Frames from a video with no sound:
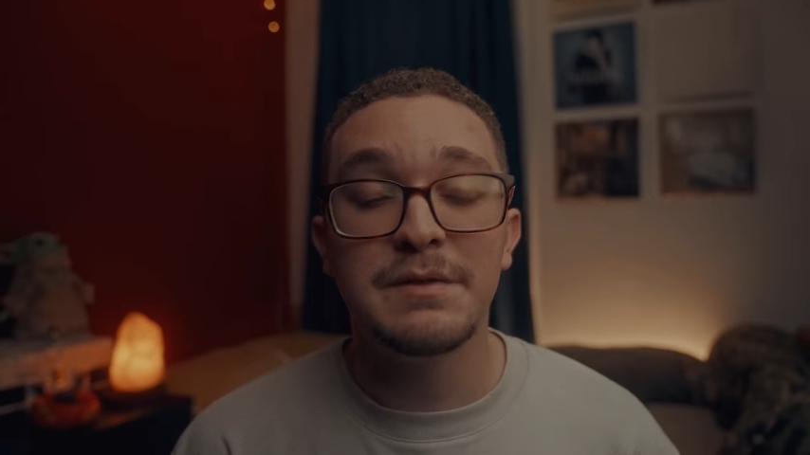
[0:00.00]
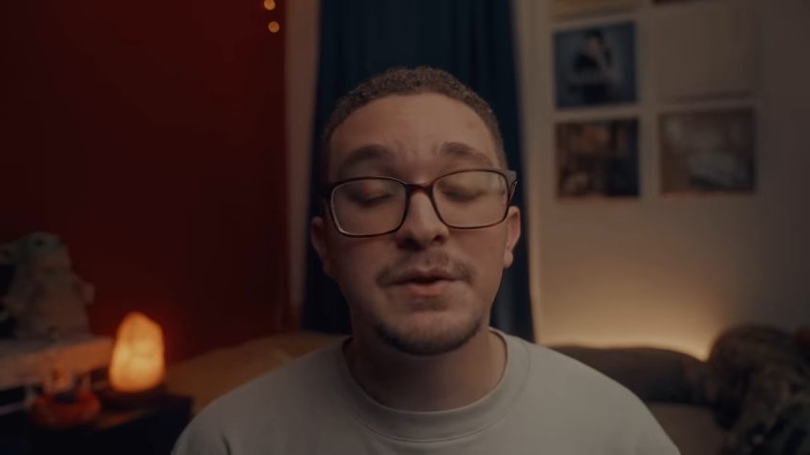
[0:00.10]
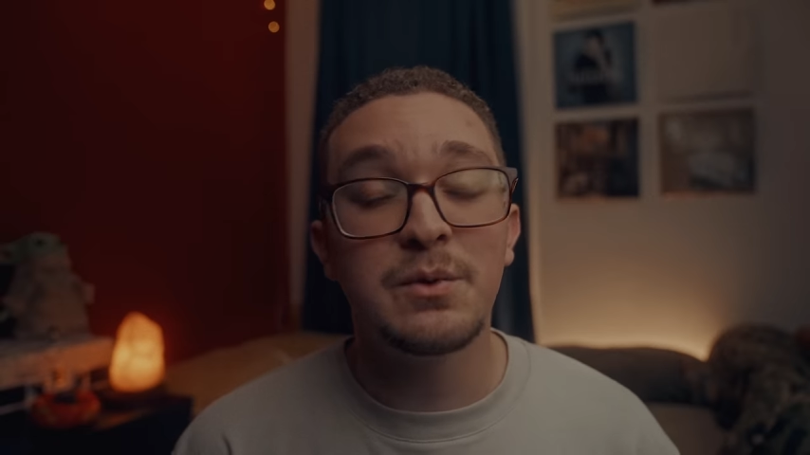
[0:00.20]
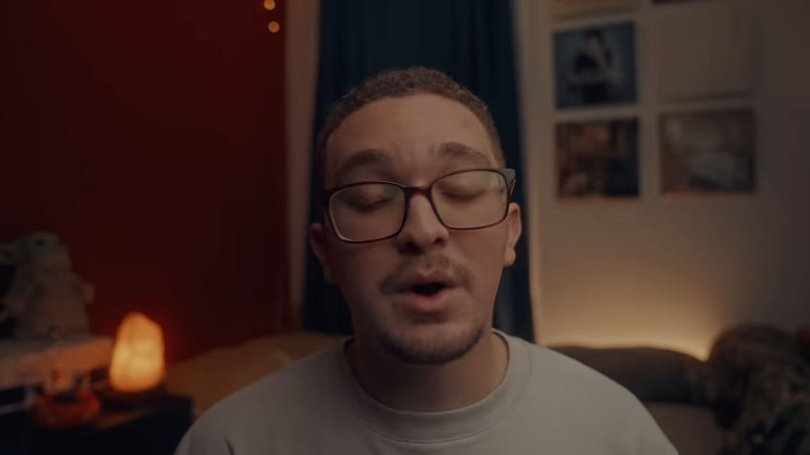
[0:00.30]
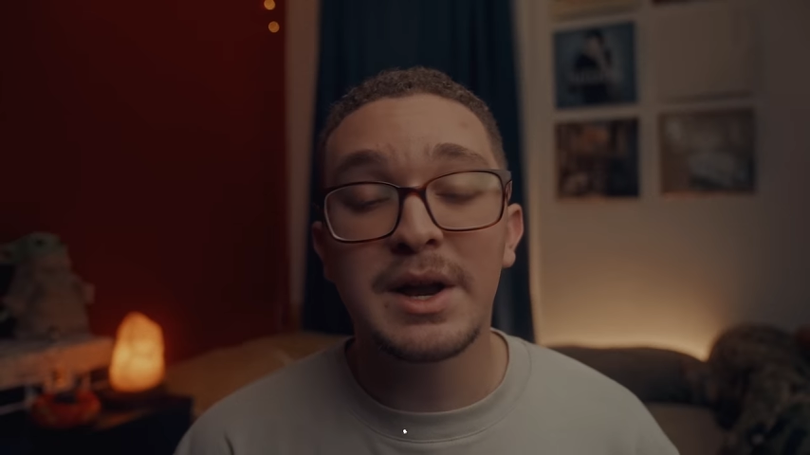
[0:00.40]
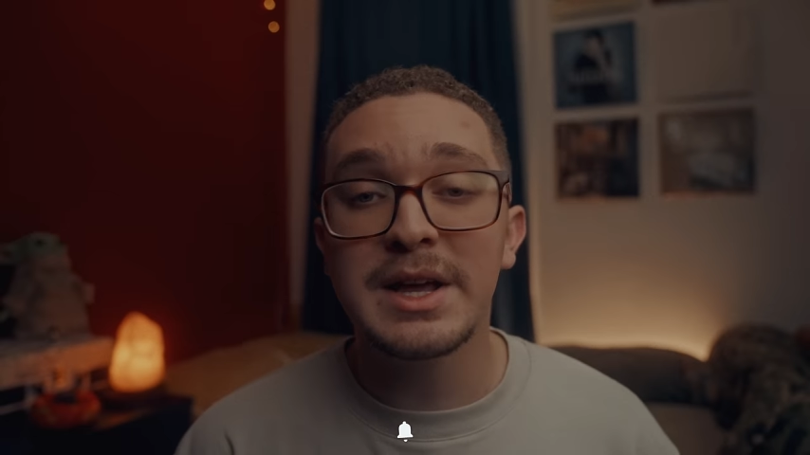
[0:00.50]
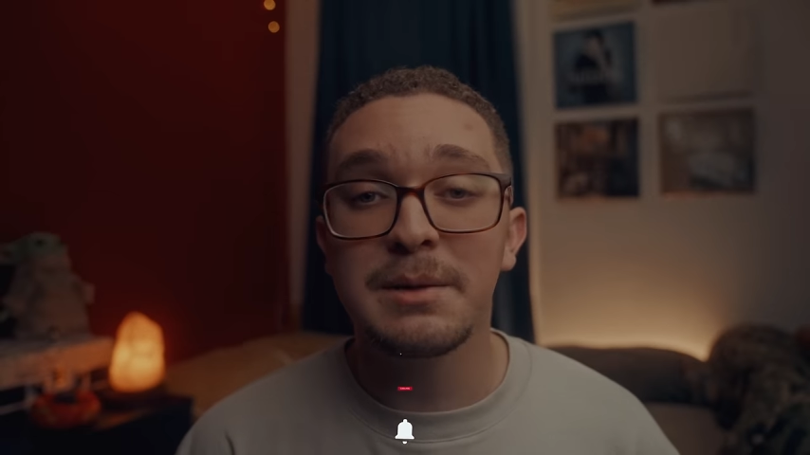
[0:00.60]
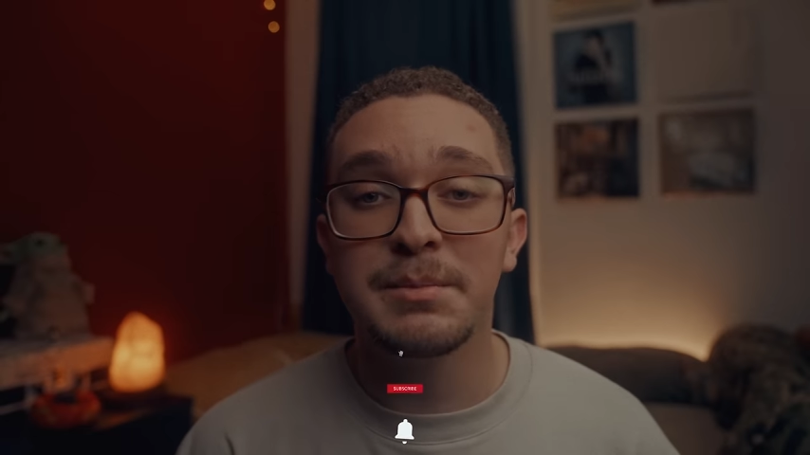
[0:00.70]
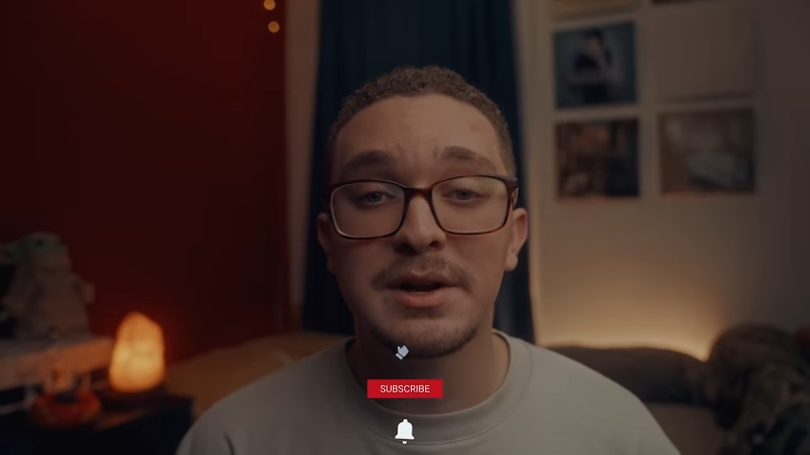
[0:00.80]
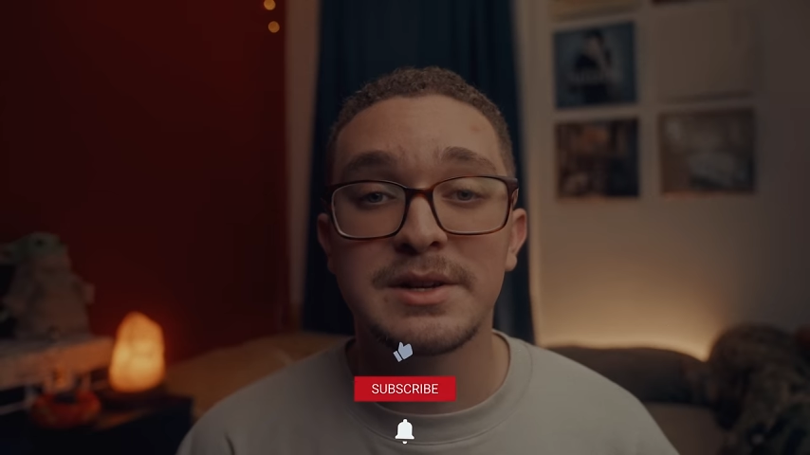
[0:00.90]
If you want to
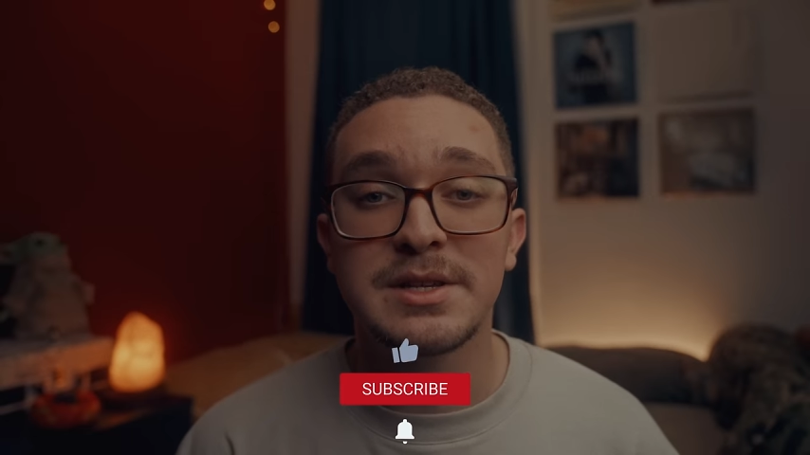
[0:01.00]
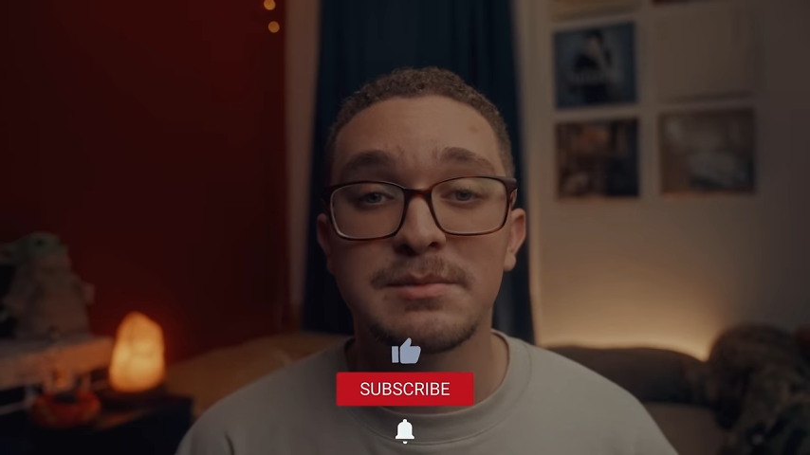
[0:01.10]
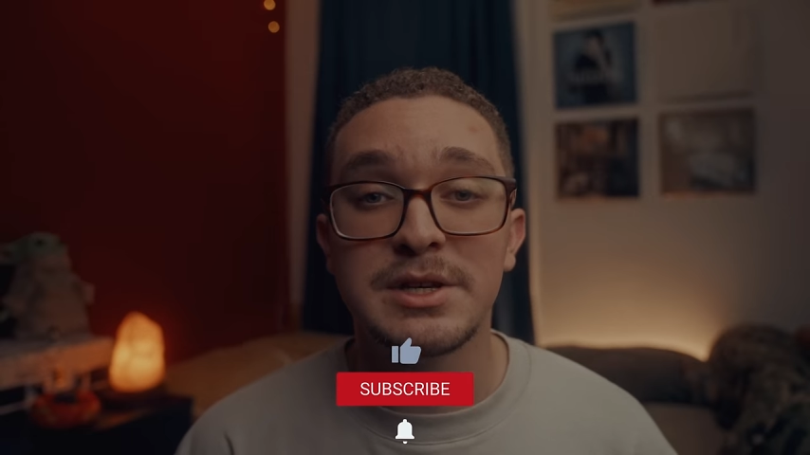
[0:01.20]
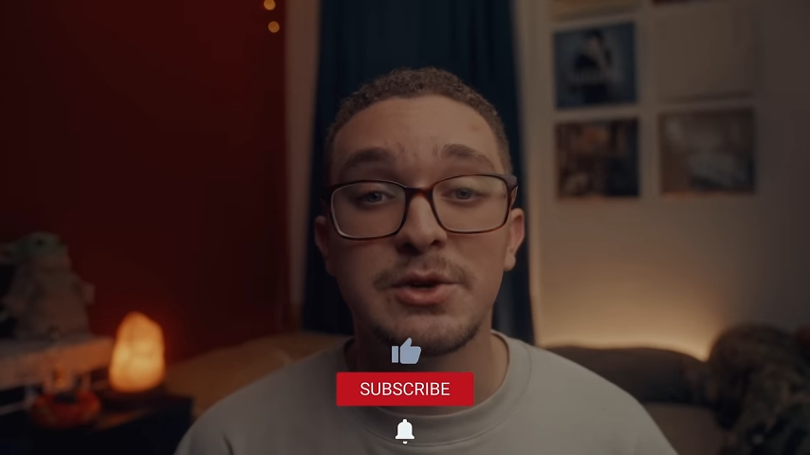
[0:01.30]
get better at something,